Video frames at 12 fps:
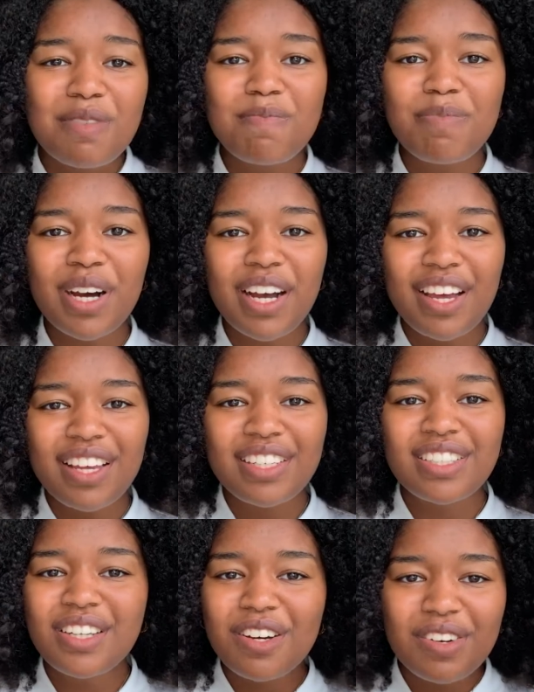but,
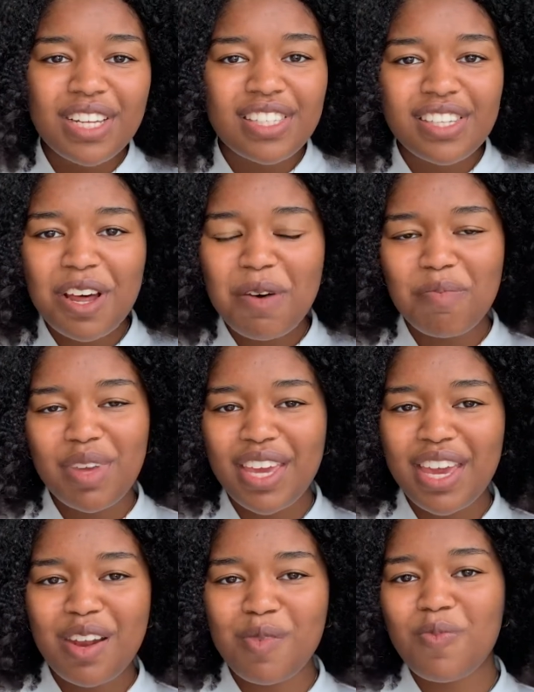you know, it's not
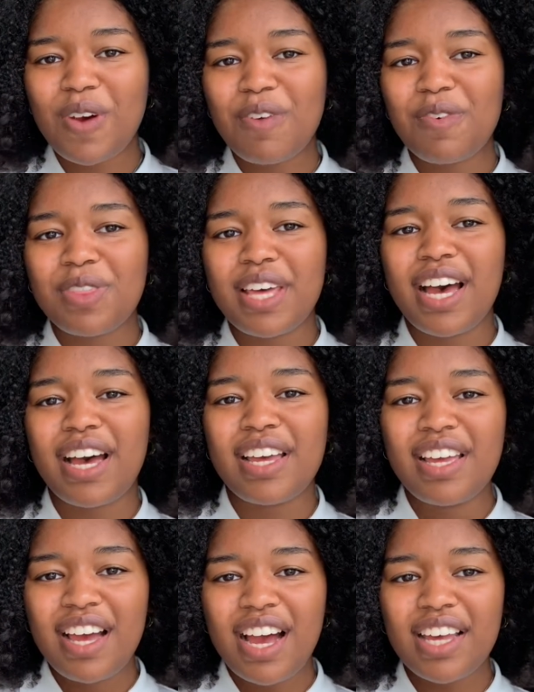me, and I'm fine with
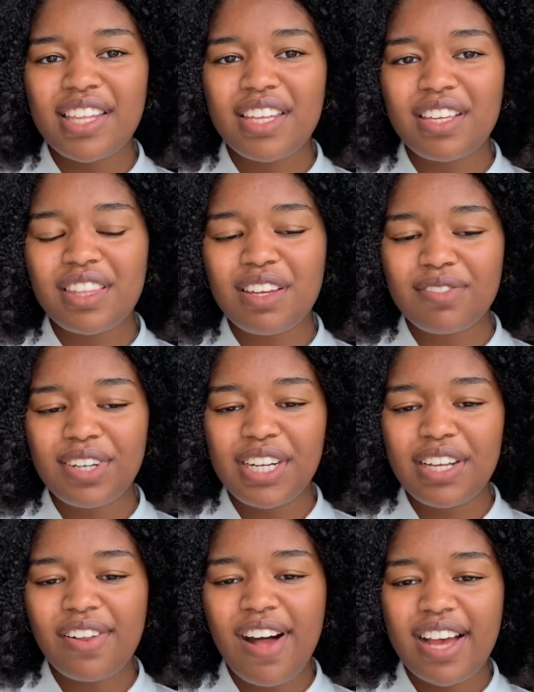that. I think that
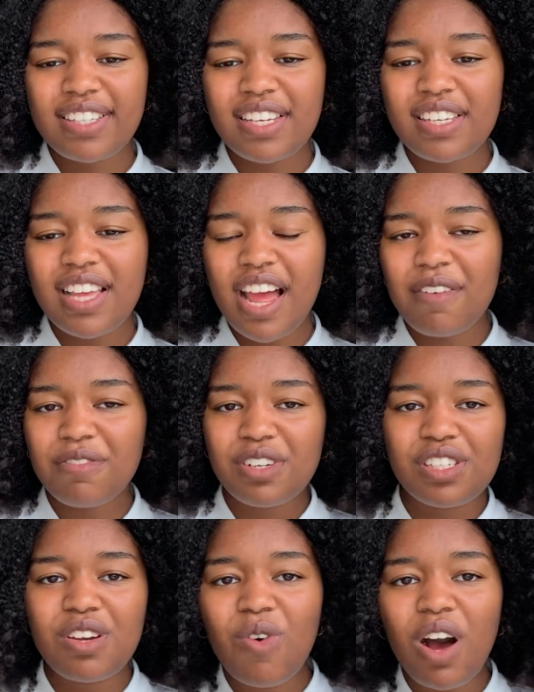reading classics every
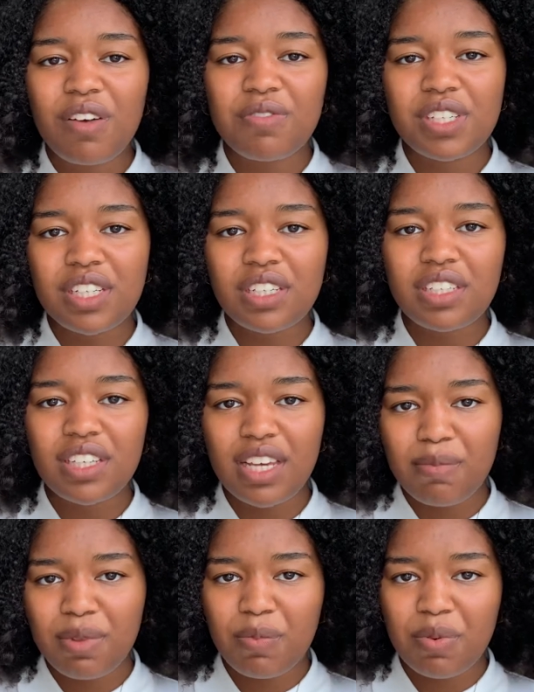so often
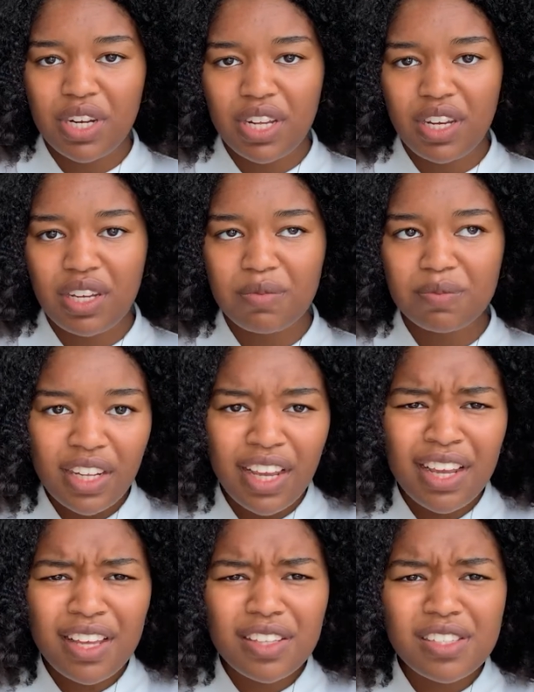can be pretty good,
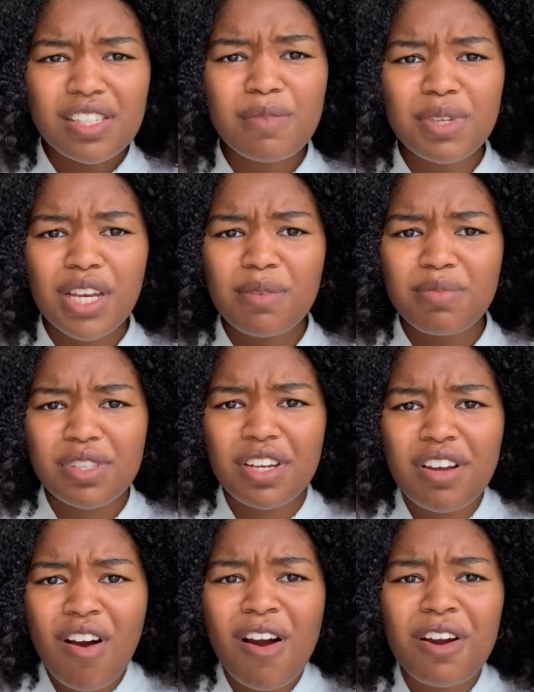and sometimes
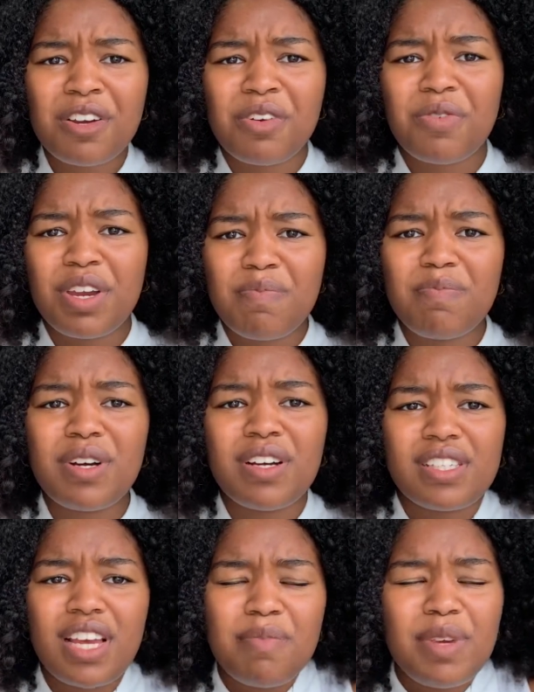they are great
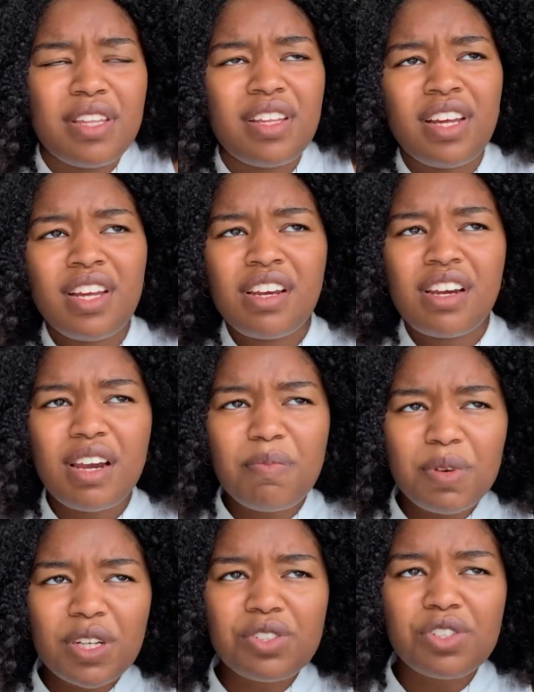books. I mean, I'm
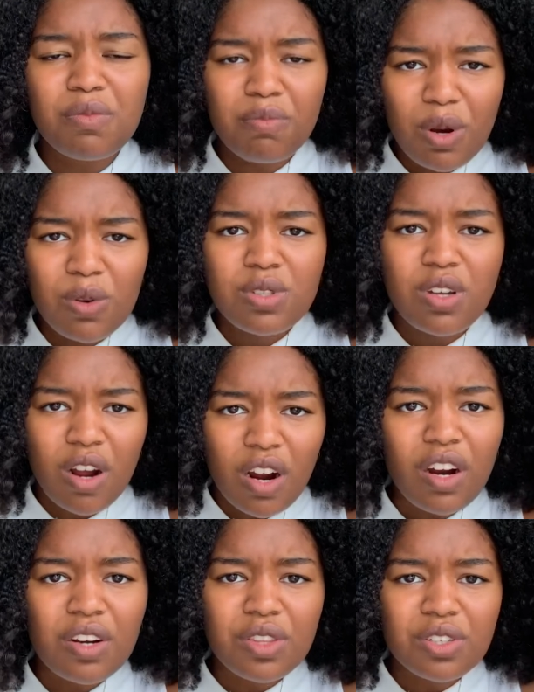pretty sure most
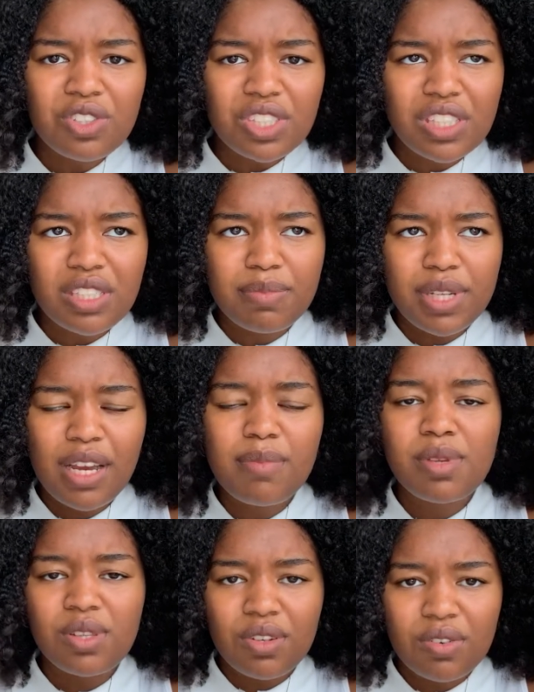are, they're just
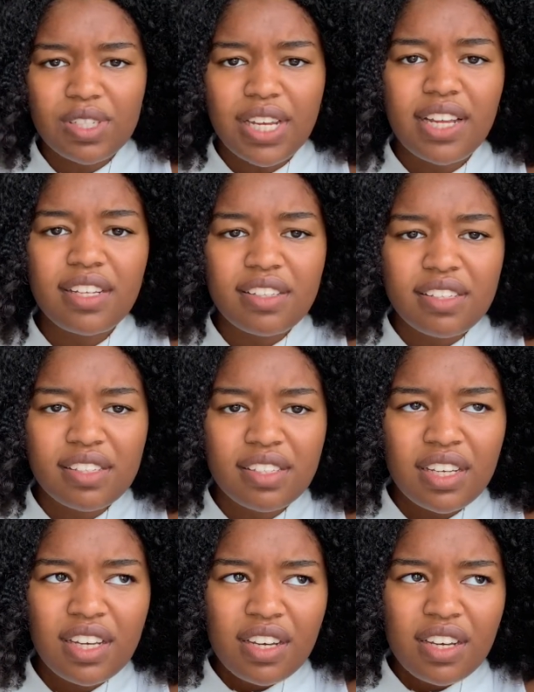sometimes a little dense.